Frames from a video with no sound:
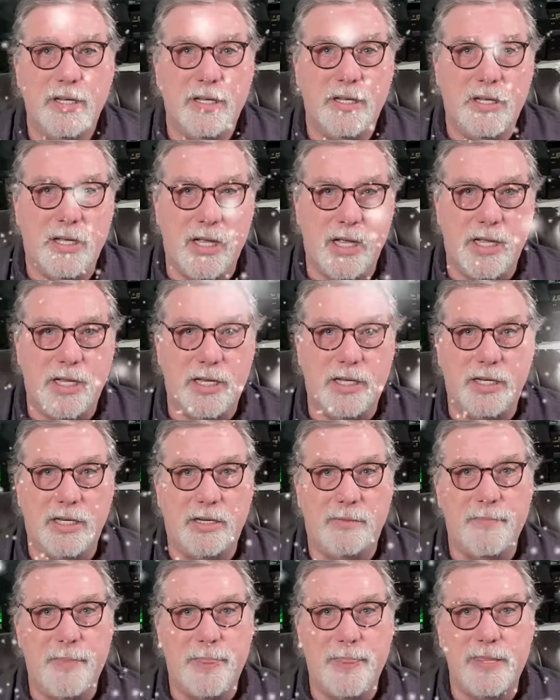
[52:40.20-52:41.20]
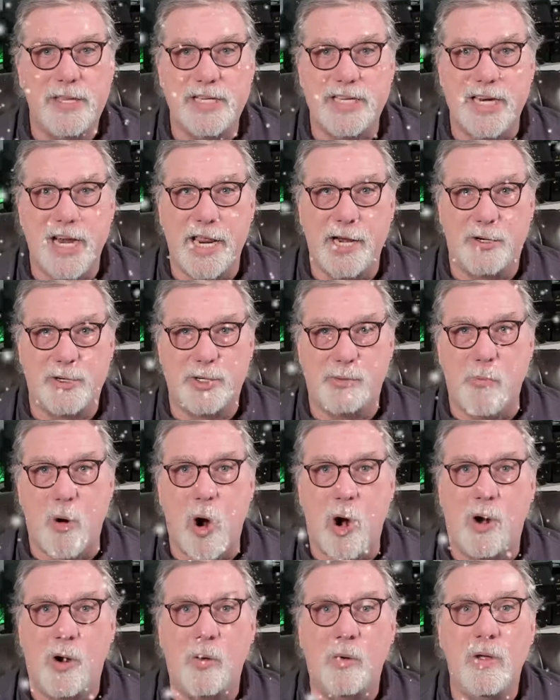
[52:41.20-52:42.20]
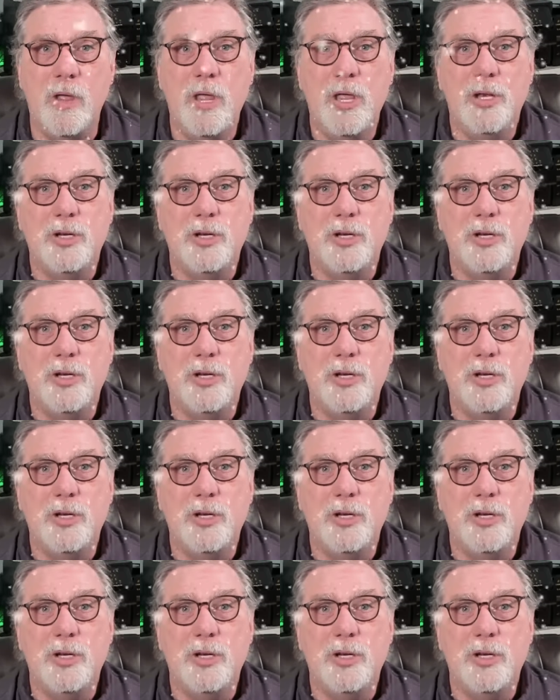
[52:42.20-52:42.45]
today or tomorrow